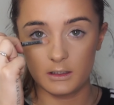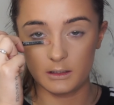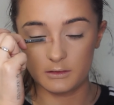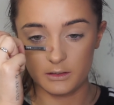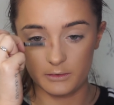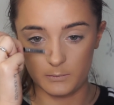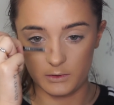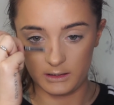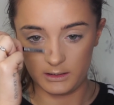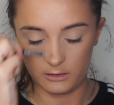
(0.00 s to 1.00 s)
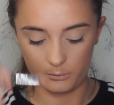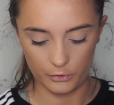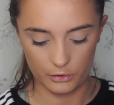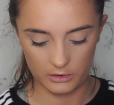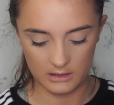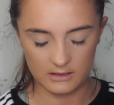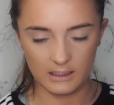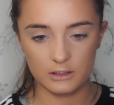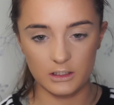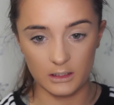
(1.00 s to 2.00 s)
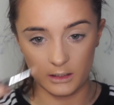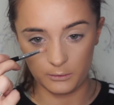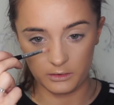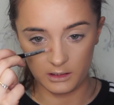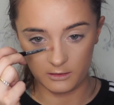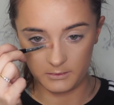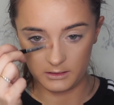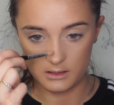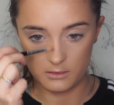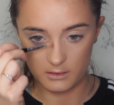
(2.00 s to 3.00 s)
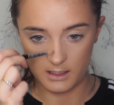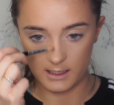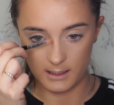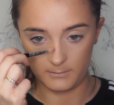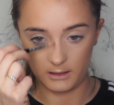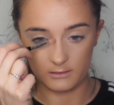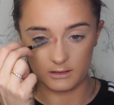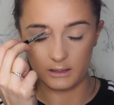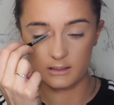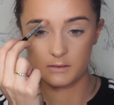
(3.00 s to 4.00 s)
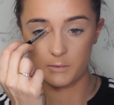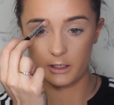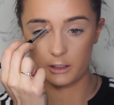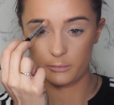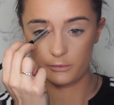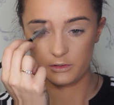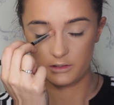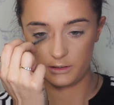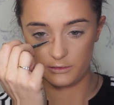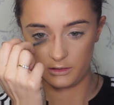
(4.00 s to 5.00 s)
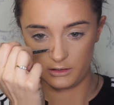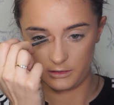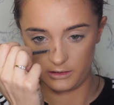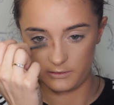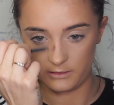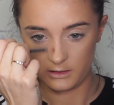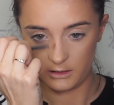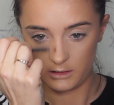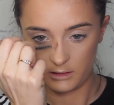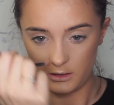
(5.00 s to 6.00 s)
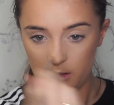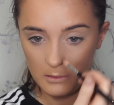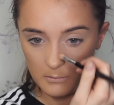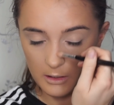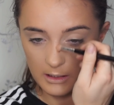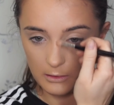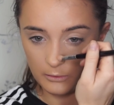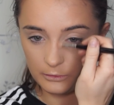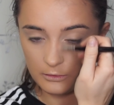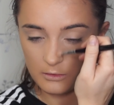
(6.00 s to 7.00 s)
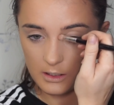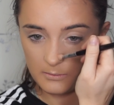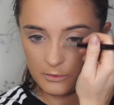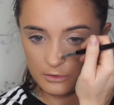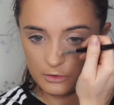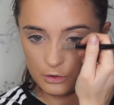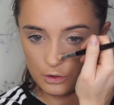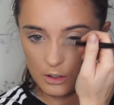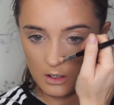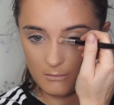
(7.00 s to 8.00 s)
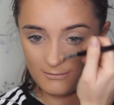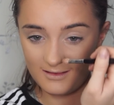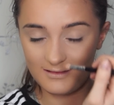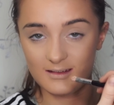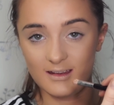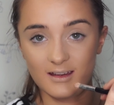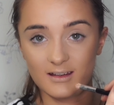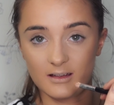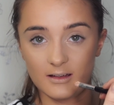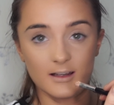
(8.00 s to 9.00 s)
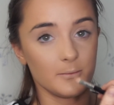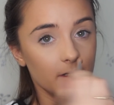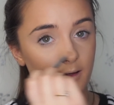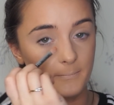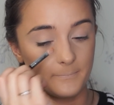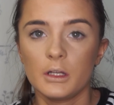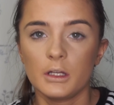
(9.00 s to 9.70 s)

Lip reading: I'm just going in with a little brush. This is actually a new thing I've been doing. Using a smaller brush, because usually I just use my under eye brush. But today, I'm not.